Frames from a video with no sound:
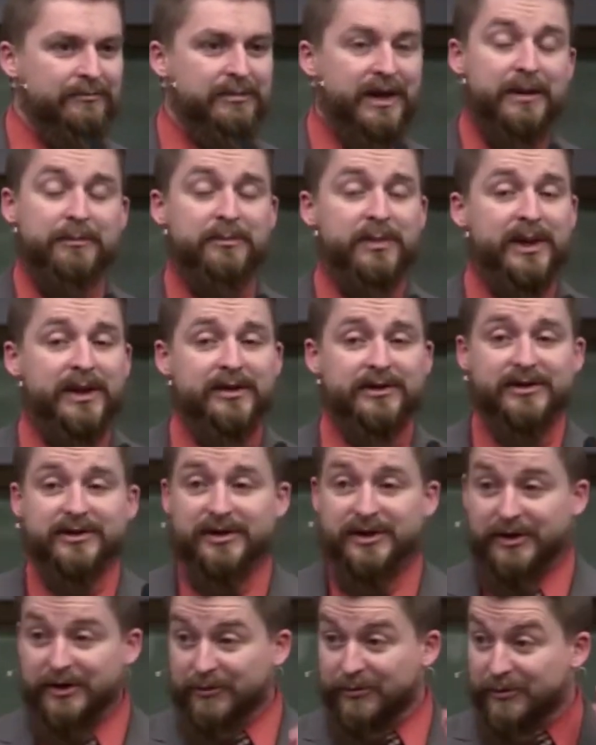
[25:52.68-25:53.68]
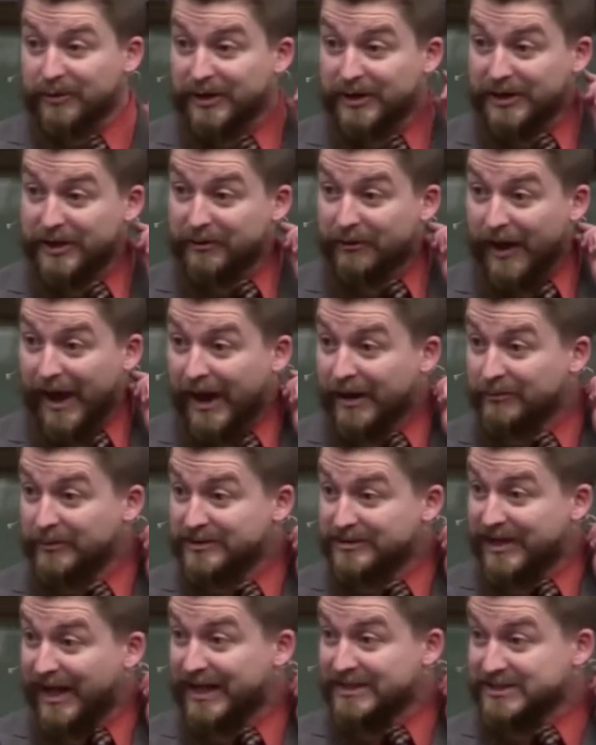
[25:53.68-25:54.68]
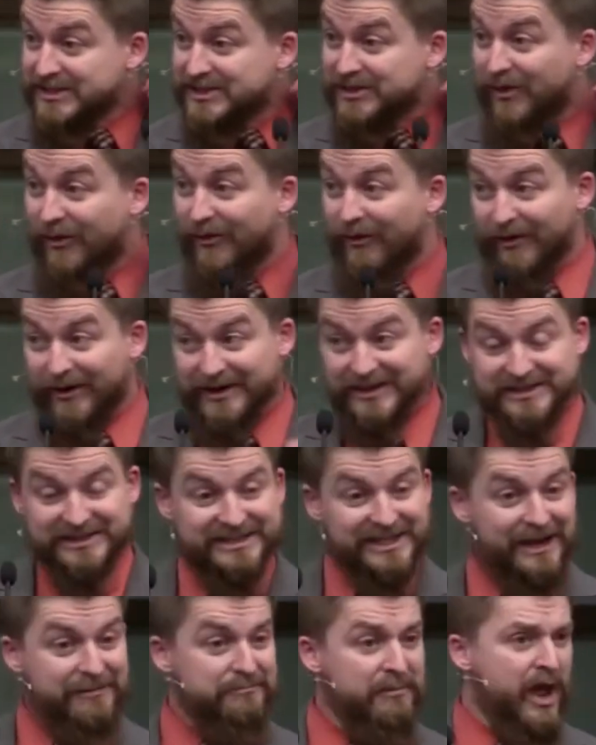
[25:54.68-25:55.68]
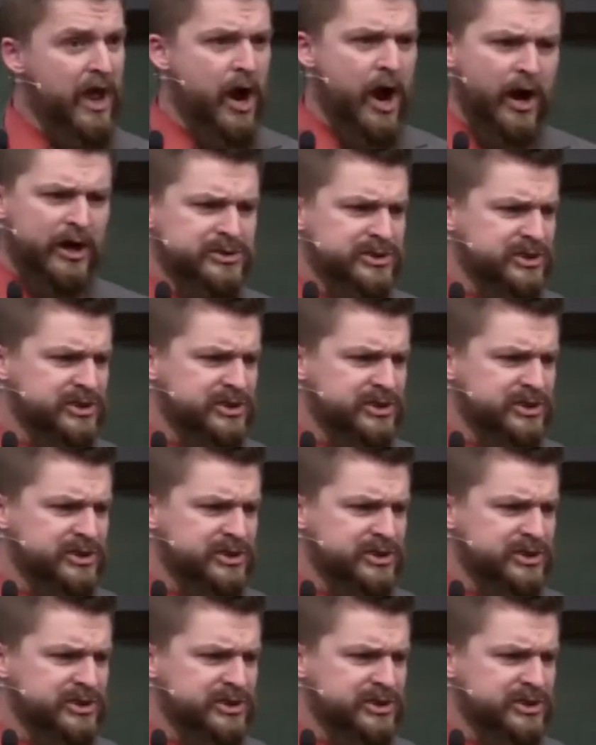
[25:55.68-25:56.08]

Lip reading: Man, Peter could have really ran with that story and said, man,